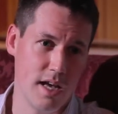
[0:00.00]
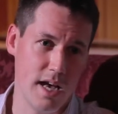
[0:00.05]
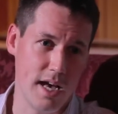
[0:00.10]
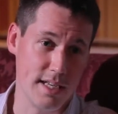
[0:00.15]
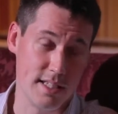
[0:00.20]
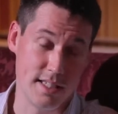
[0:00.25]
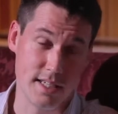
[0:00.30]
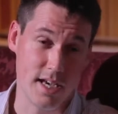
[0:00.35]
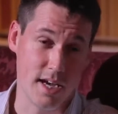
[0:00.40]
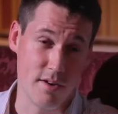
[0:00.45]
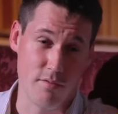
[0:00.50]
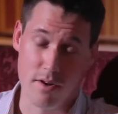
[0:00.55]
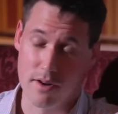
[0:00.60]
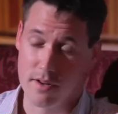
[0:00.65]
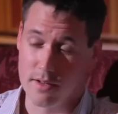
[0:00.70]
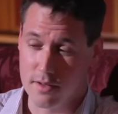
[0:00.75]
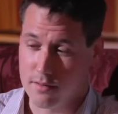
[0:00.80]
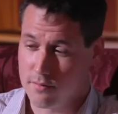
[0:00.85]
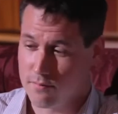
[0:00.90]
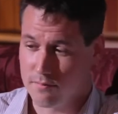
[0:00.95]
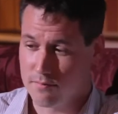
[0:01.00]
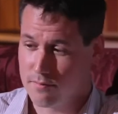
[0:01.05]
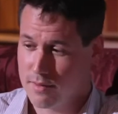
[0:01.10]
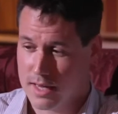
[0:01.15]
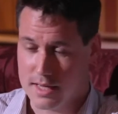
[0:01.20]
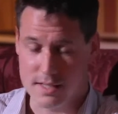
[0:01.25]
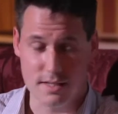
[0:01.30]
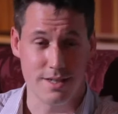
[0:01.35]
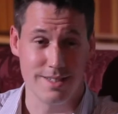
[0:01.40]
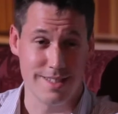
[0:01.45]
80k run and you
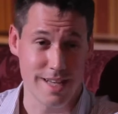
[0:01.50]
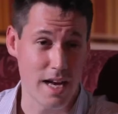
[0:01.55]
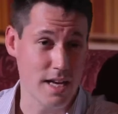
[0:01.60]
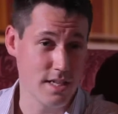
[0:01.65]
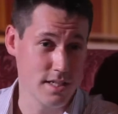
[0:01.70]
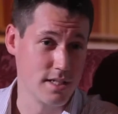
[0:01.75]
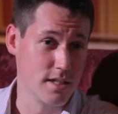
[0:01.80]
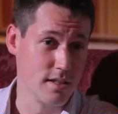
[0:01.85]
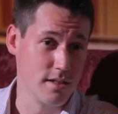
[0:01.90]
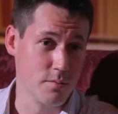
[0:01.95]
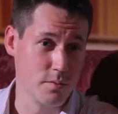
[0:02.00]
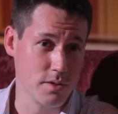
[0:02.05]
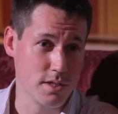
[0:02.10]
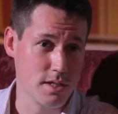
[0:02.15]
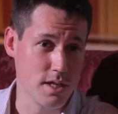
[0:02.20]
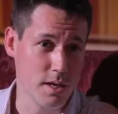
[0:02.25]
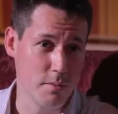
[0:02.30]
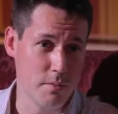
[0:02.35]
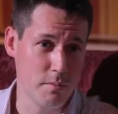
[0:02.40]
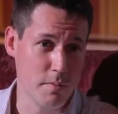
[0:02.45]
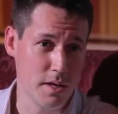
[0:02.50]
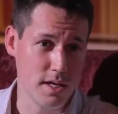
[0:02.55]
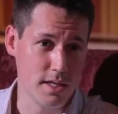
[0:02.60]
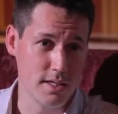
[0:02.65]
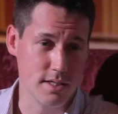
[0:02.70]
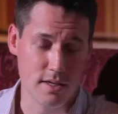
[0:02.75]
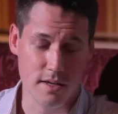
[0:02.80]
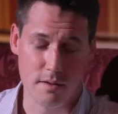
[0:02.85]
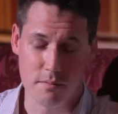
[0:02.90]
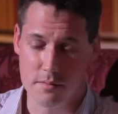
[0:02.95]
had to go to ASDA, which has happened many a
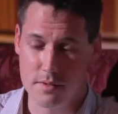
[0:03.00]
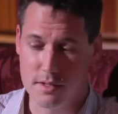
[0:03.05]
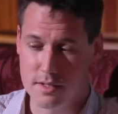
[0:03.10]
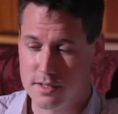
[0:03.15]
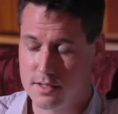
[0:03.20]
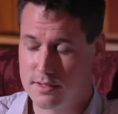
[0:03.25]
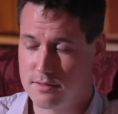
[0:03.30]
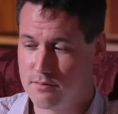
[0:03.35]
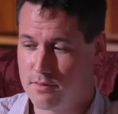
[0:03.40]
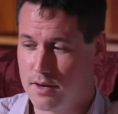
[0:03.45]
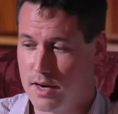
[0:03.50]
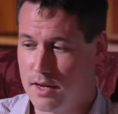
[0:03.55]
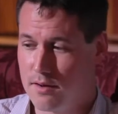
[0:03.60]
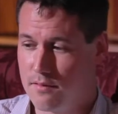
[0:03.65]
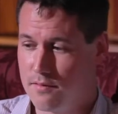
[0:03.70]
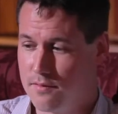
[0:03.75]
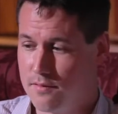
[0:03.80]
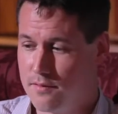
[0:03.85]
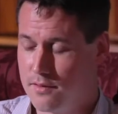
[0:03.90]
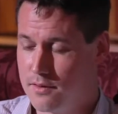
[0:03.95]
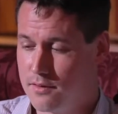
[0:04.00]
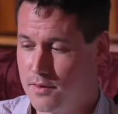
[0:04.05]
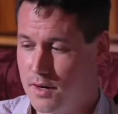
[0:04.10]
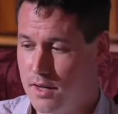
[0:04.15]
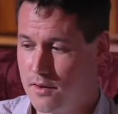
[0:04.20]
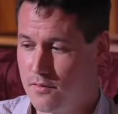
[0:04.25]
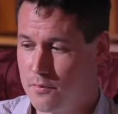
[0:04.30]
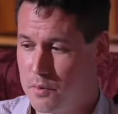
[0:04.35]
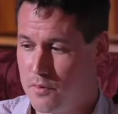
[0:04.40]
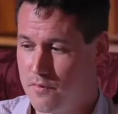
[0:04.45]
time. You just run out of run
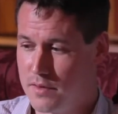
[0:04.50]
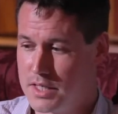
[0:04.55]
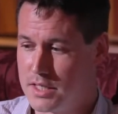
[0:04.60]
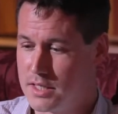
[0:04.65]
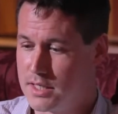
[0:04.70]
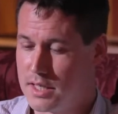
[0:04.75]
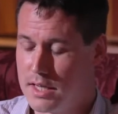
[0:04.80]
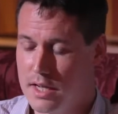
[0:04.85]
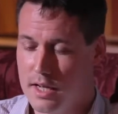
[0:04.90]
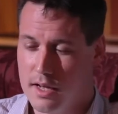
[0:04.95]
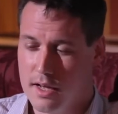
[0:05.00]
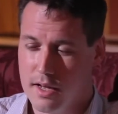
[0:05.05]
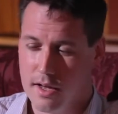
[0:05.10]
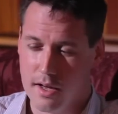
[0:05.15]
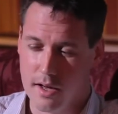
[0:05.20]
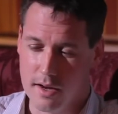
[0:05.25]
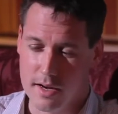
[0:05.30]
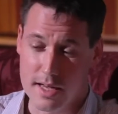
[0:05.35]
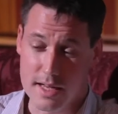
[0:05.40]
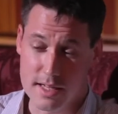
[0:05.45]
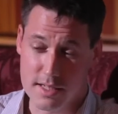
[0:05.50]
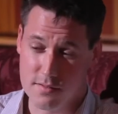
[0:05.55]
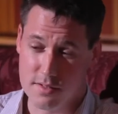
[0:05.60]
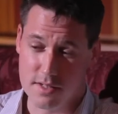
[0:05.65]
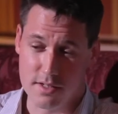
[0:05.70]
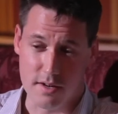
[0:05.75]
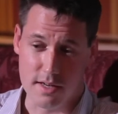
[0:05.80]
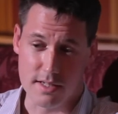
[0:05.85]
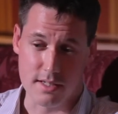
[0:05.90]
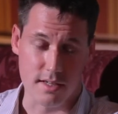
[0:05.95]
out of provisions, and it gets
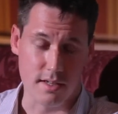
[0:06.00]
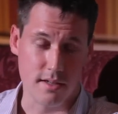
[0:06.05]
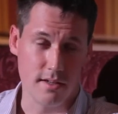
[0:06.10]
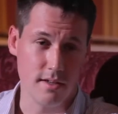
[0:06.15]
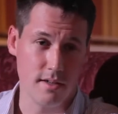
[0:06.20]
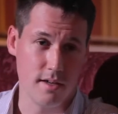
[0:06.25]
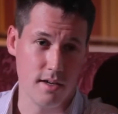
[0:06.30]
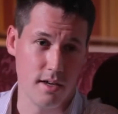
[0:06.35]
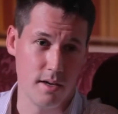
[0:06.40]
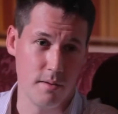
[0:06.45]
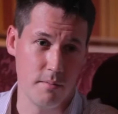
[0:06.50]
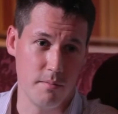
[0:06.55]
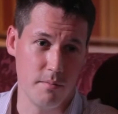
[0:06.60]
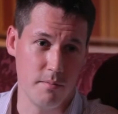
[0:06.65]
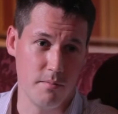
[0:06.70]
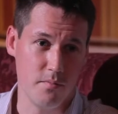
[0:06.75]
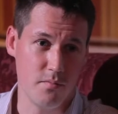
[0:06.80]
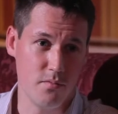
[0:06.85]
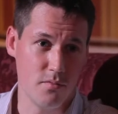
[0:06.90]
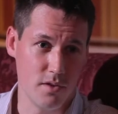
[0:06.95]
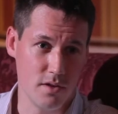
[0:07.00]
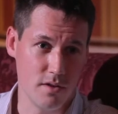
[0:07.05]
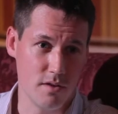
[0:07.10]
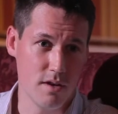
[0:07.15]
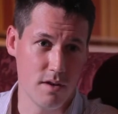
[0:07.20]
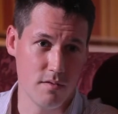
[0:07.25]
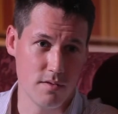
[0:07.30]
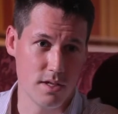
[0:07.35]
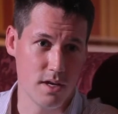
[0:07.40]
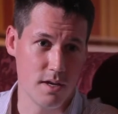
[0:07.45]
frustrating. Um, you do
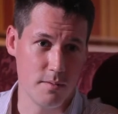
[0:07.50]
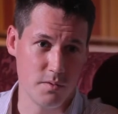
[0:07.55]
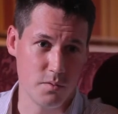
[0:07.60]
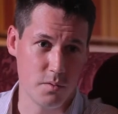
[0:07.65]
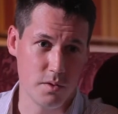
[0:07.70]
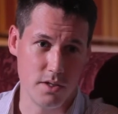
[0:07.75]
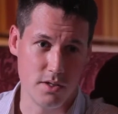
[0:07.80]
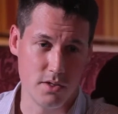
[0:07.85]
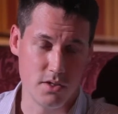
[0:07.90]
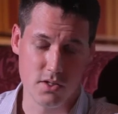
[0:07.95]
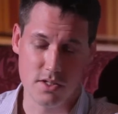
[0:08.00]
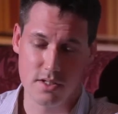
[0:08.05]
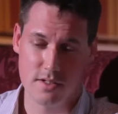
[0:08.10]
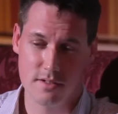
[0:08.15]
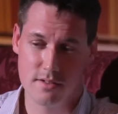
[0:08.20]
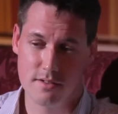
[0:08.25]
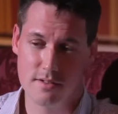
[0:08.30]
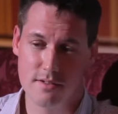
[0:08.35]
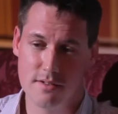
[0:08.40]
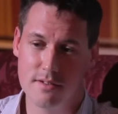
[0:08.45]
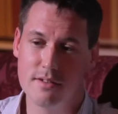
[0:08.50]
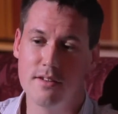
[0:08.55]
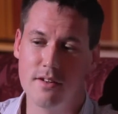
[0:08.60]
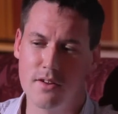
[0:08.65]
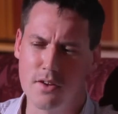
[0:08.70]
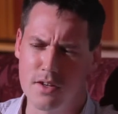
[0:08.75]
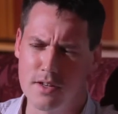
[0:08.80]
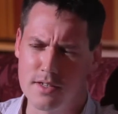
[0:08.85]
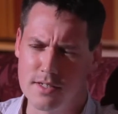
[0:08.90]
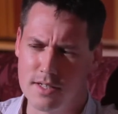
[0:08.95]
have times when you just
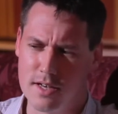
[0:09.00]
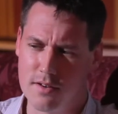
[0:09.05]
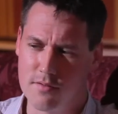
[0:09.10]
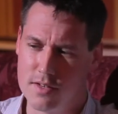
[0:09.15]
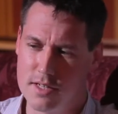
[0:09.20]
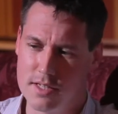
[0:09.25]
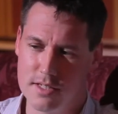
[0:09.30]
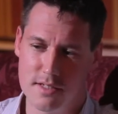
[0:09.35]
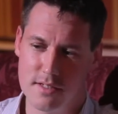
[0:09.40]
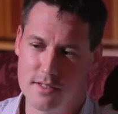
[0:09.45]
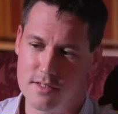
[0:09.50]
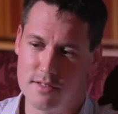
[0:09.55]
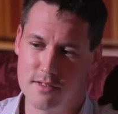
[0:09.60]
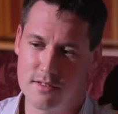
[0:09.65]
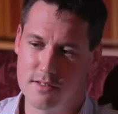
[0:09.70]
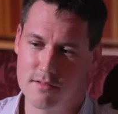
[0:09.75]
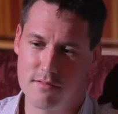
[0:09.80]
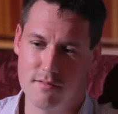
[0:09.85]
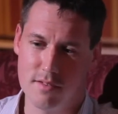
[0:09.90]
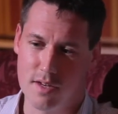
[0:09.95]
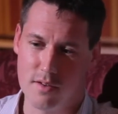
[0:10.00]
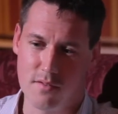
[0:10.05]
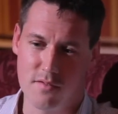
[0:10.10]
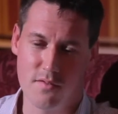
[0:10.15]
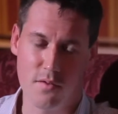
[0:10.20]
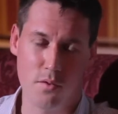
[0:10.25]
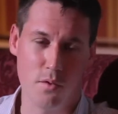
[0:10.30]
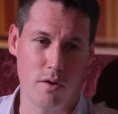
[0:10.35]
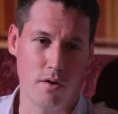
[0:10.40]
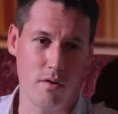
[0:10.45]
look at yourself and it's you know
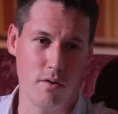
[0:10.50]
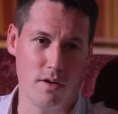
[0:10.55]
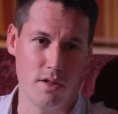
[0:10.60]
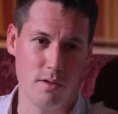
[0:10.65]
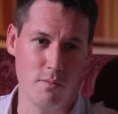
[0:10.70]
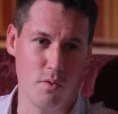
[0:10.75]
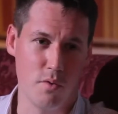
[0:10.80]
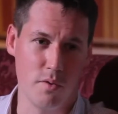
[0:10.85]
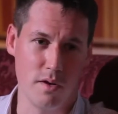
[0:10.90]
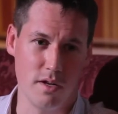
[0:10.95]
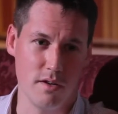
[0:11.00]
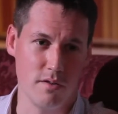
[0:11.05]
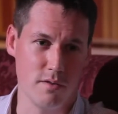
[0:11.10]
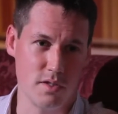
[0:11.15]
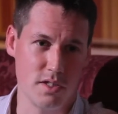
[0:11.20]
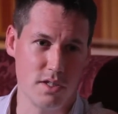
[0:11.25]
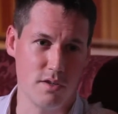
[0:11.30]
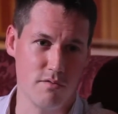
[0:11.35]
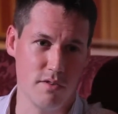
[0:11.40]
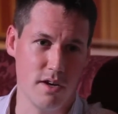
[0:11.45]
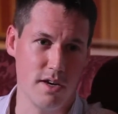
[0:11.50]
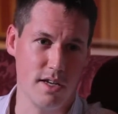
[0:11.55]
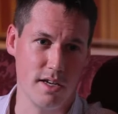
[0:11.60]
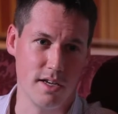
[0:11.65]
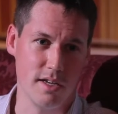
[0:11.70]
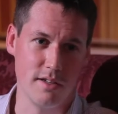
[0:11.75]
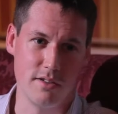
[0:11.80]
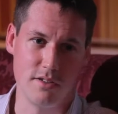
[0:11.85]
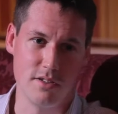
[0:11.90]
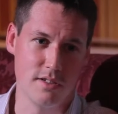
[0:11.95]
four o'clock in the morning and you're still
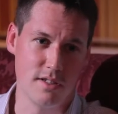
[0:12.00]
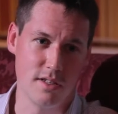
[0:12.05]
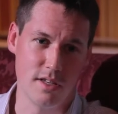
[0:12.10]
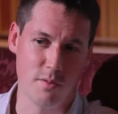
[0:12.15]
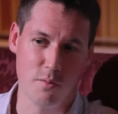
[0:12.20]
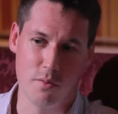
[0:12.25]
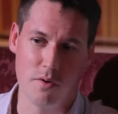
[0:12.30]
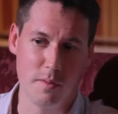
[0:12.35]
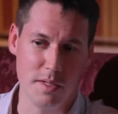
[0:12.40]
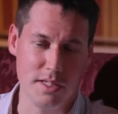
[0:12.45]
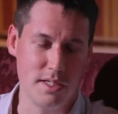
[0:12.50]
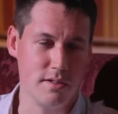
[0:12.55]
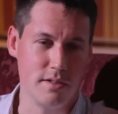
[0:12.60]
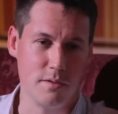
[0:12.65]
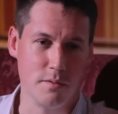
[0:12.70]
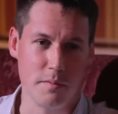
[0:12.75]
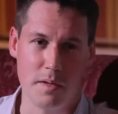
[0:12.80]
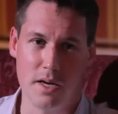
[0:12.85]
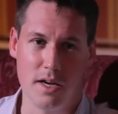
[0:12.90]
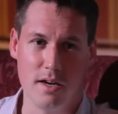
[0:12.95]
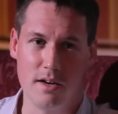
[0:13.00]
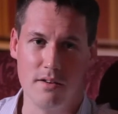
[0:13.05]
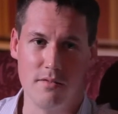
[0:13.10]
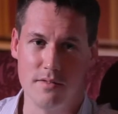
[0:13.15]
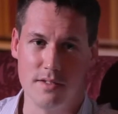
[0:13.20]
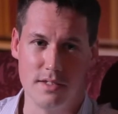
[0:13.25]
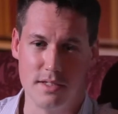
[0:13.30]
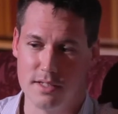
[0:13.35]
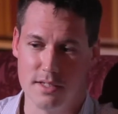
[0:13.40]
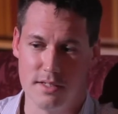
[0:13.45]
running and you're just thinking, what am I doing with my life?
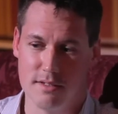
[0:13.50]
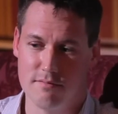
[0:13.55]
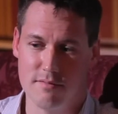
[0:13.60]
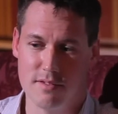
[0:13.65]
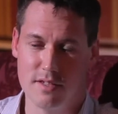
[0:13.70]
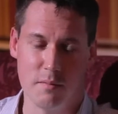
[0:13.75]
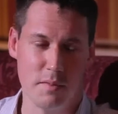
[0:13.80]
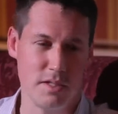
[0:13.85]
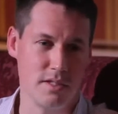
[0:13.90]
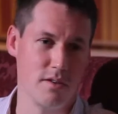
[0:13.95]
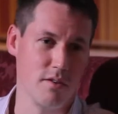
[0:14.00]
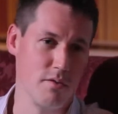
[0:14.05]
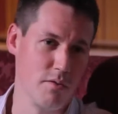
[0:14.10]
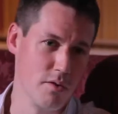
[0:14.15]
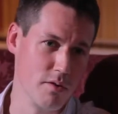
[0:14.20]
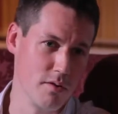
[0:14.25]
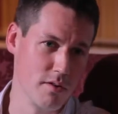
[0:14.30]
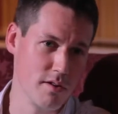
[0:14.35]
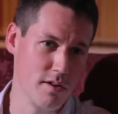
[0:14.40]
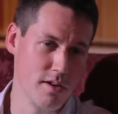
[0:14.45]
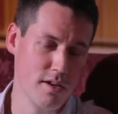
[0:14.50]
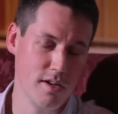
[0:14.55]
This is something's gone wrong.